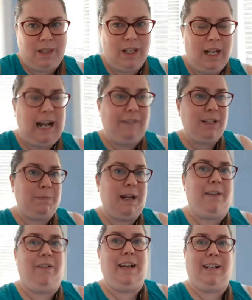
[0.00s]
after
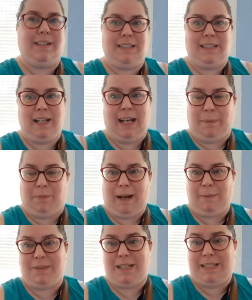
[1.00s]
breakfast, I
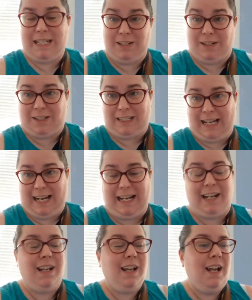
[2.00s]
prepped dinner
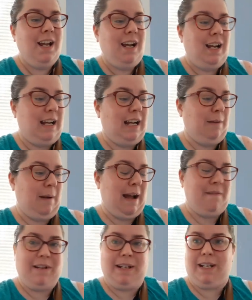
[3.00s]
tonight. I'm
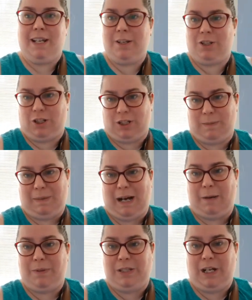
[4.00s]
having shish
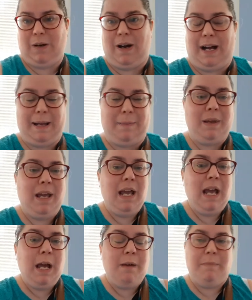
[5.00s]
kebab, so I'm
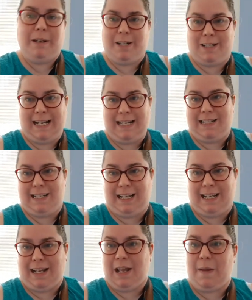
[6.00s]

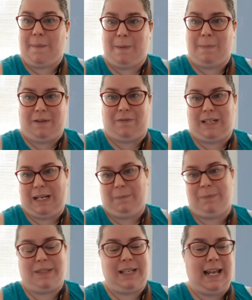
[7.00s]
marinating the beef
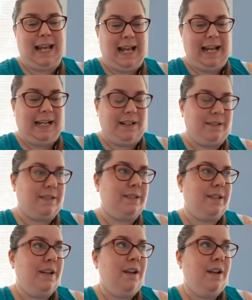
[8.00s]
tips and